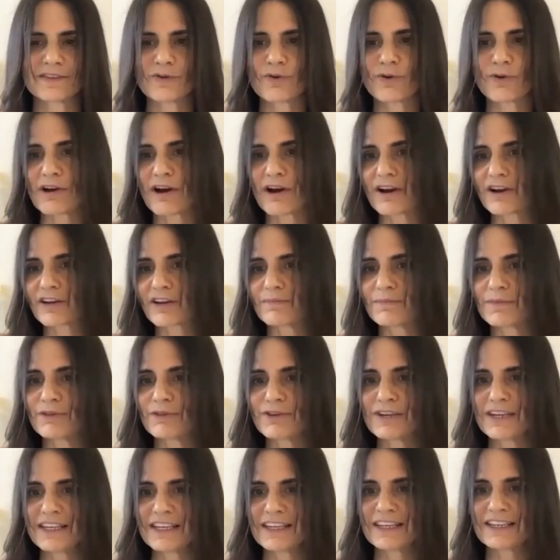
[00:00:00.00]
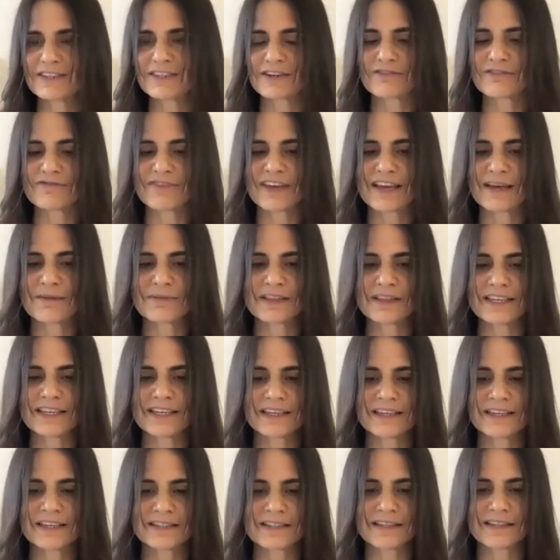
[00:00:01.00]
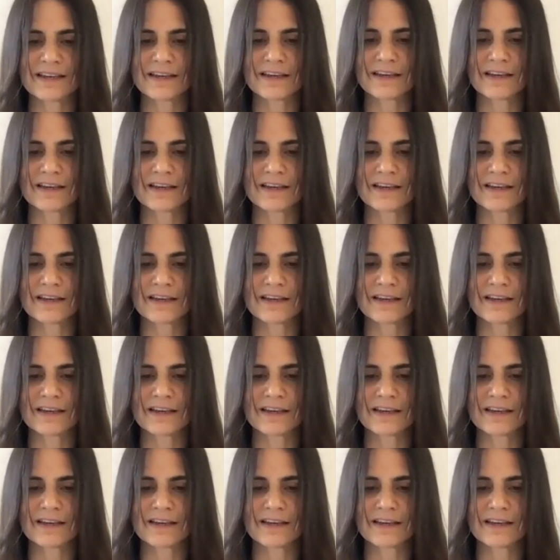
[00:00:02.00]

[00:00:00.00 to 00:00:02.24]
or our communities, our families.